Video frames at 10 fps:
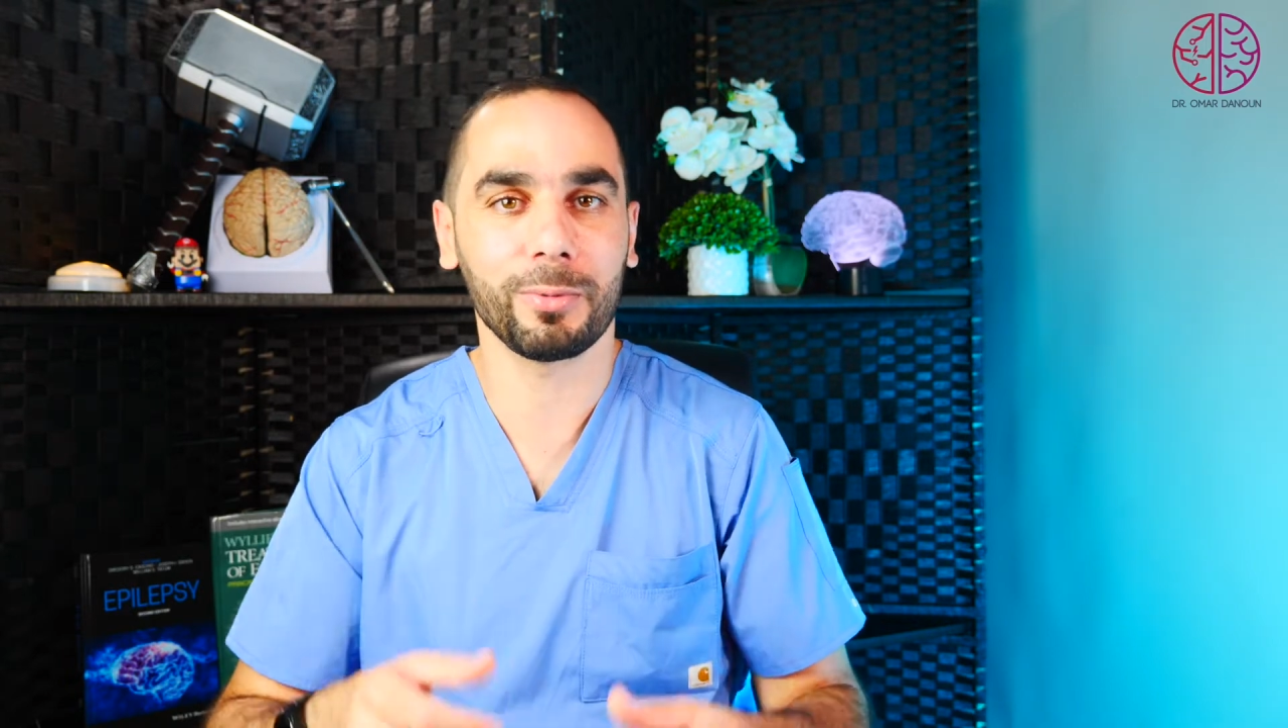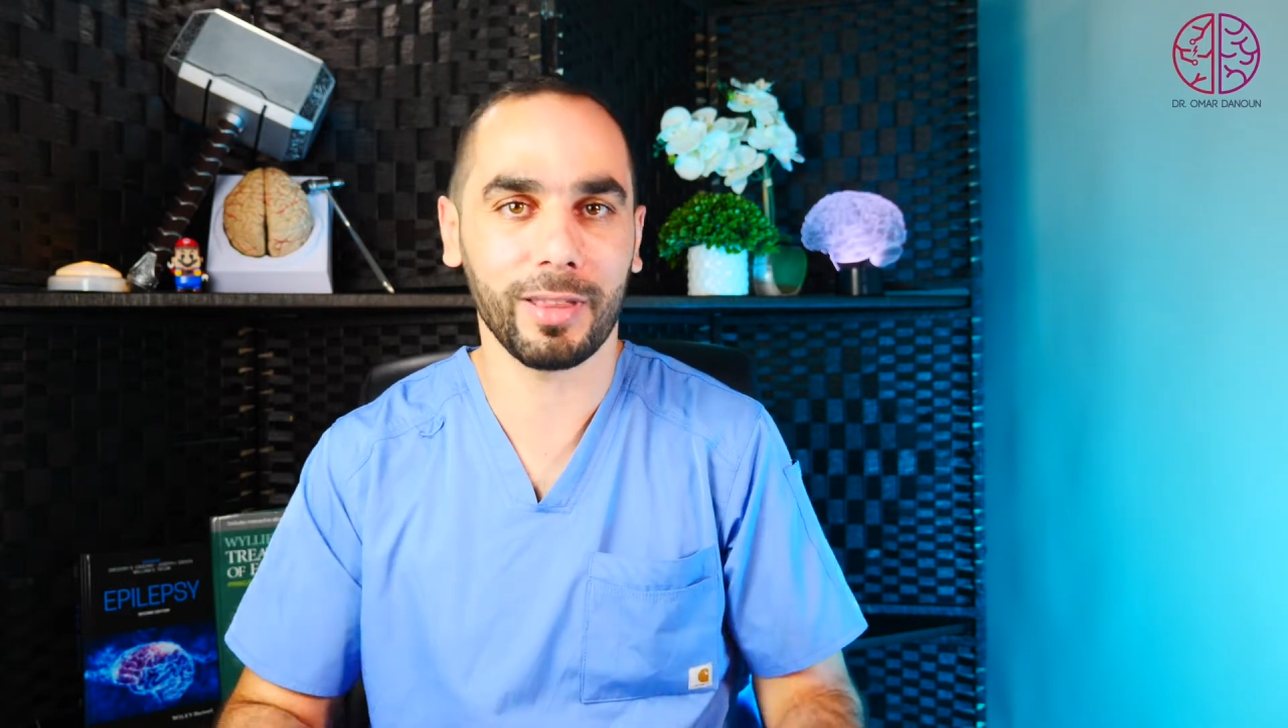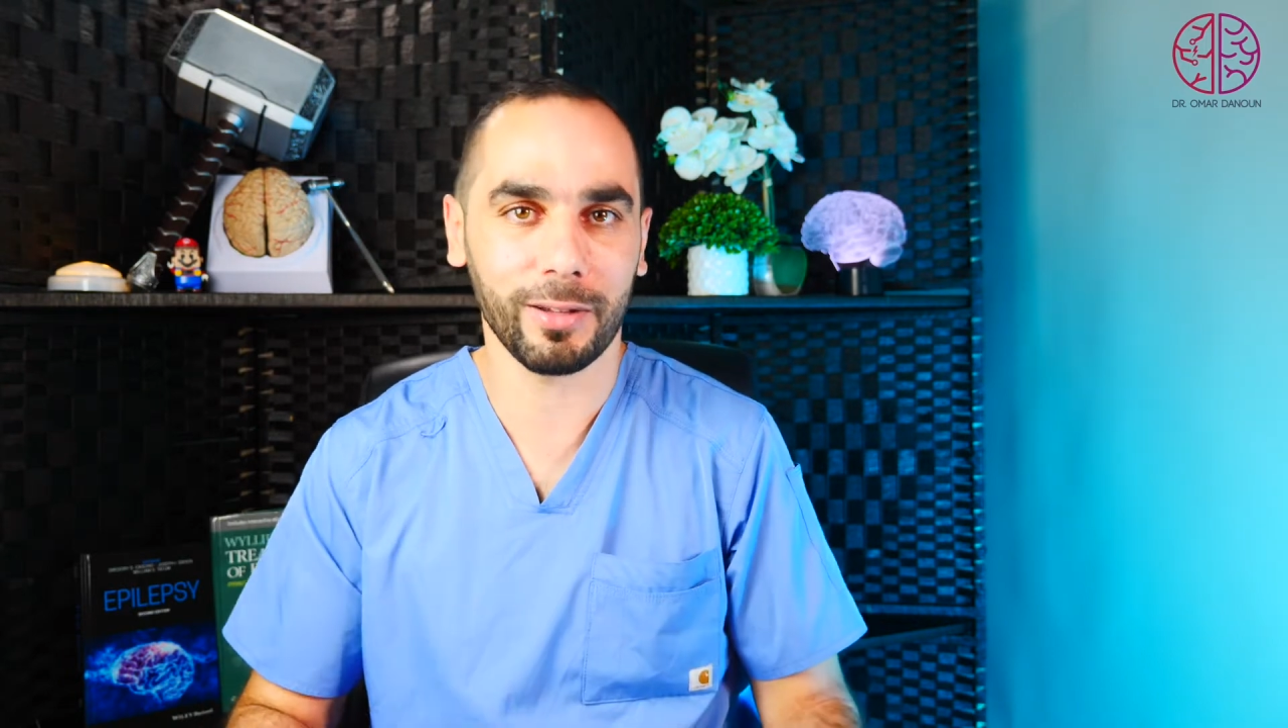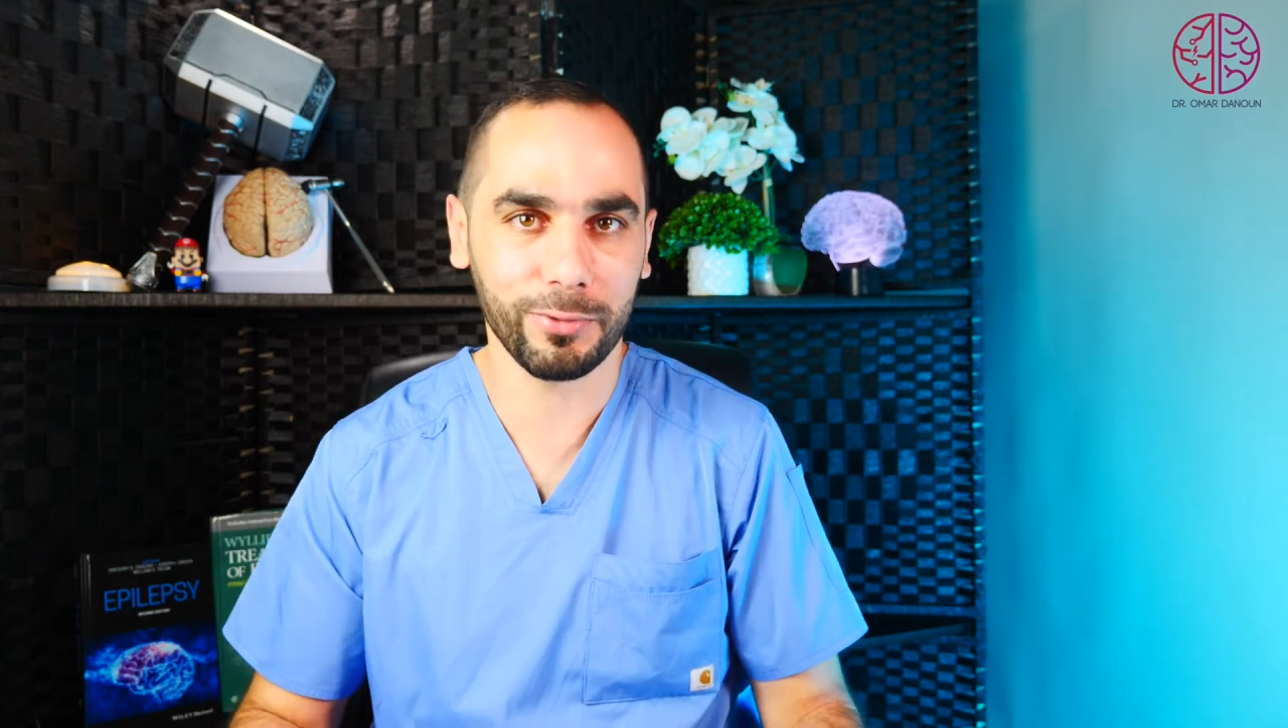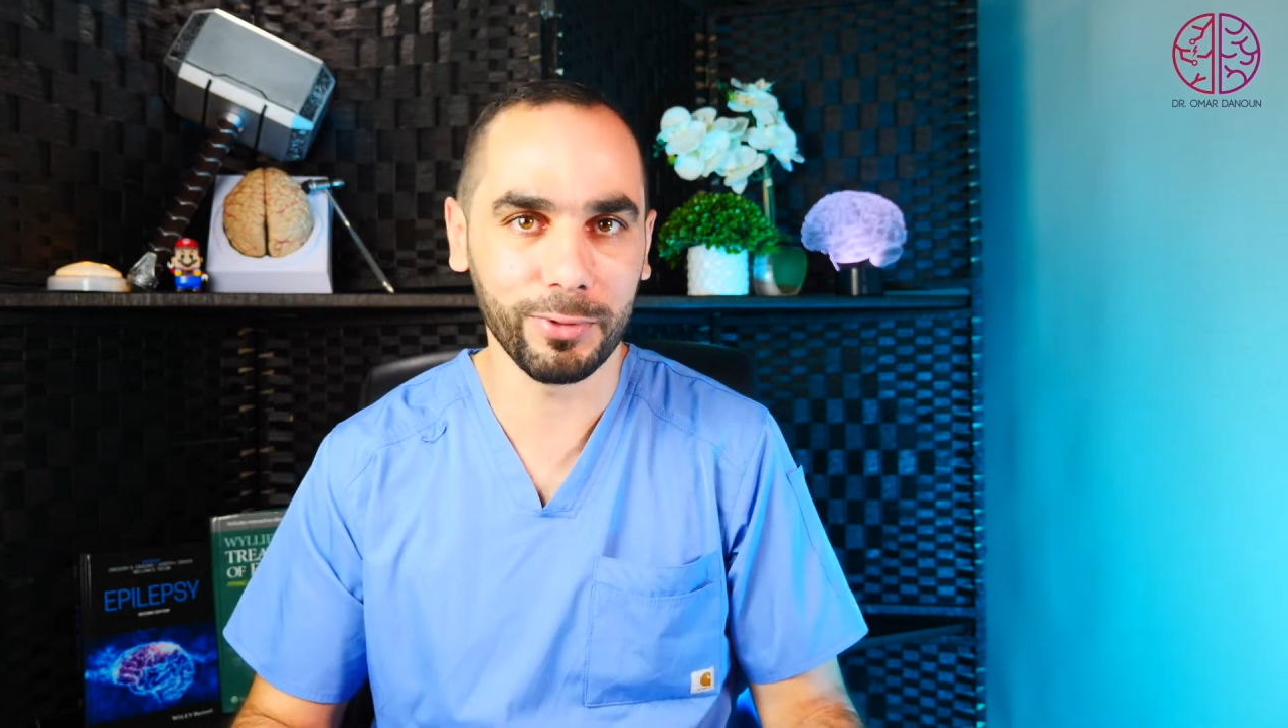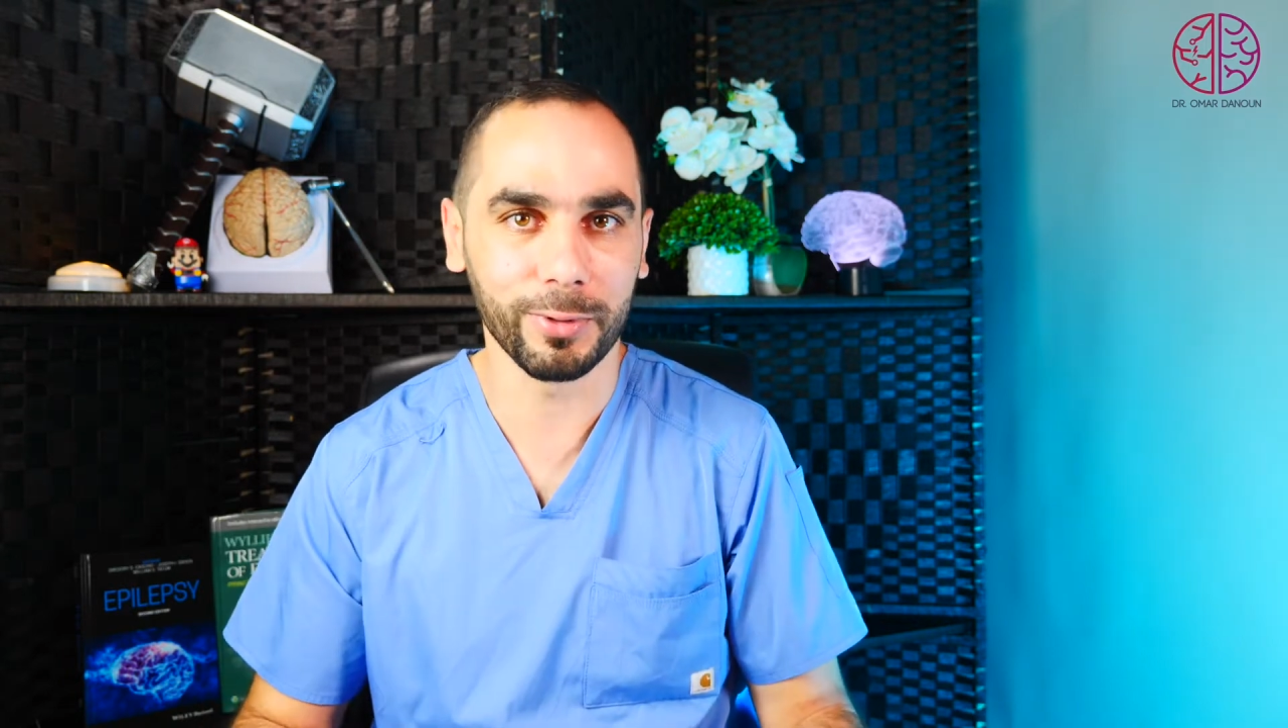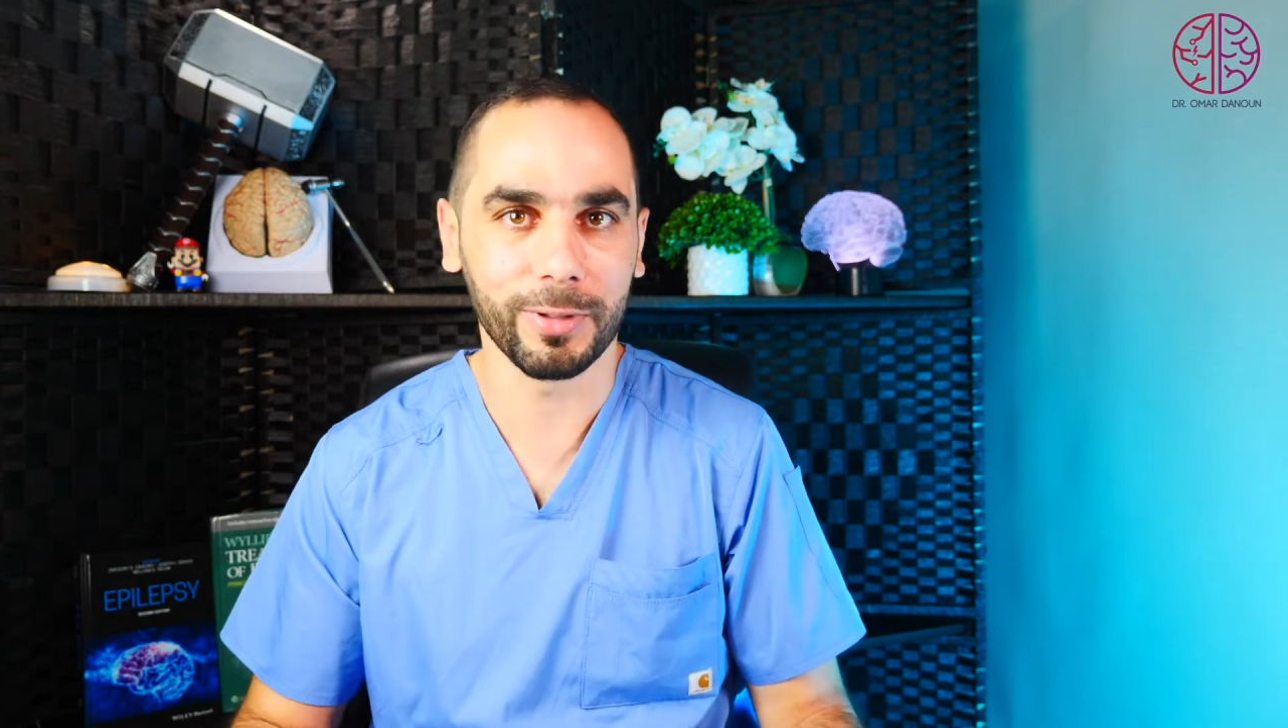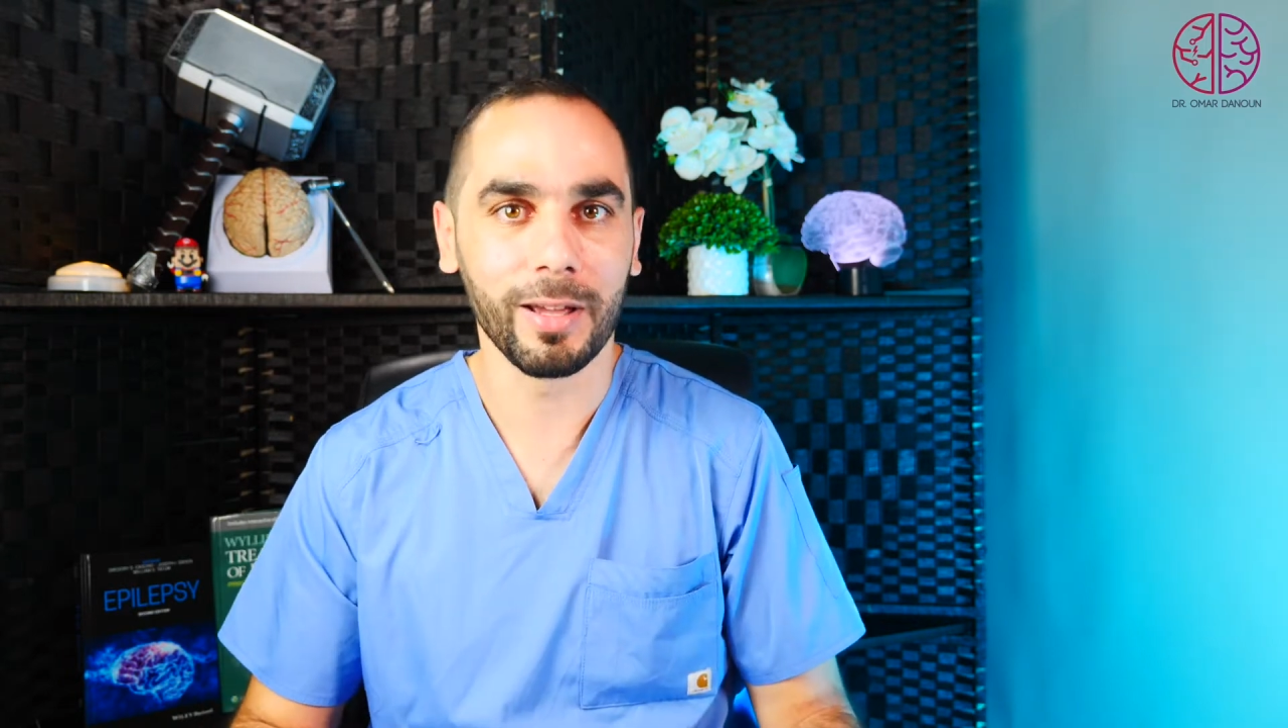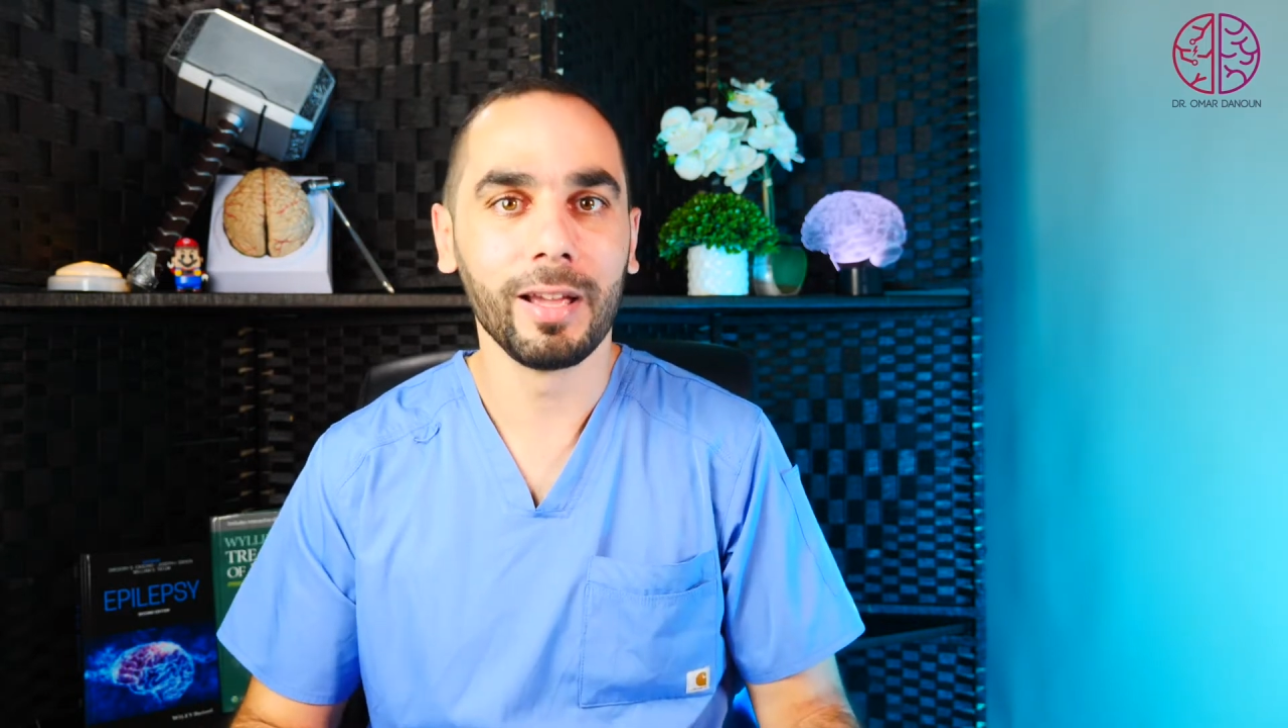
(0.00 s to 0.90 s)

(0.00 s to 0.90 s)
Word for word: without food.